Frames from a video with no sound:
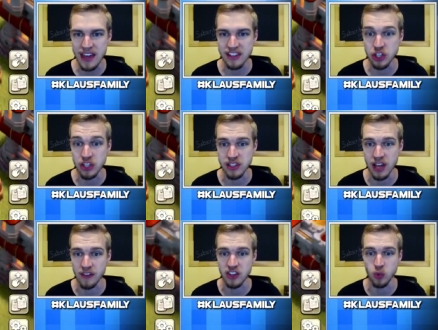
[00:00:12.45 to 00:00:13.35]
That is good
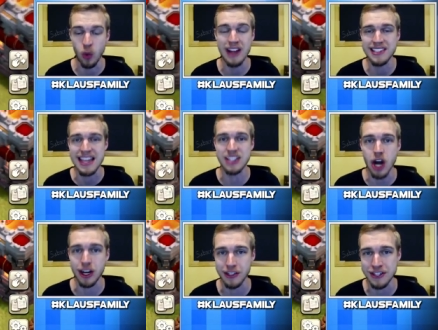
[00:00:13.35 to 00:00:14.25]
stuff, because once that
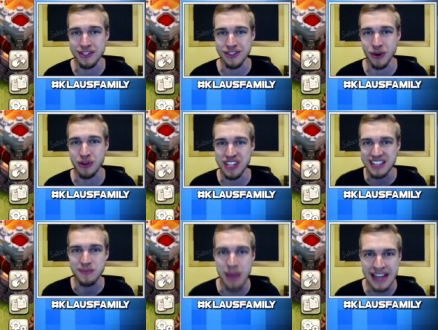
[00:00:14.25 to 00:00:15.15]
Dark Elixir Storage
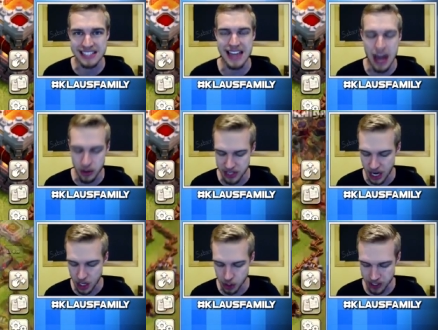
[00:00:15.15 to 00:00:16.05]
is maxed out,
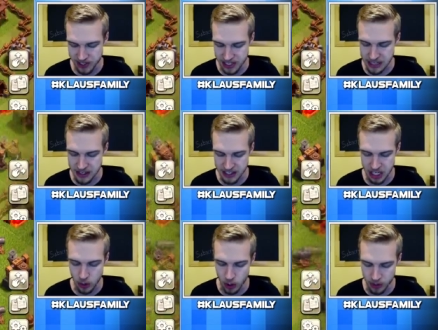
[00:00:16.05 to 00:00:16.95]
you're gonna see these
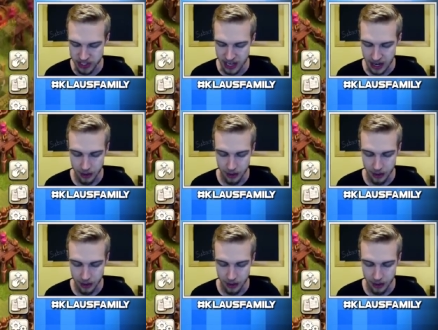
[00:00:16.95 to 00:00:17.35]
heroes.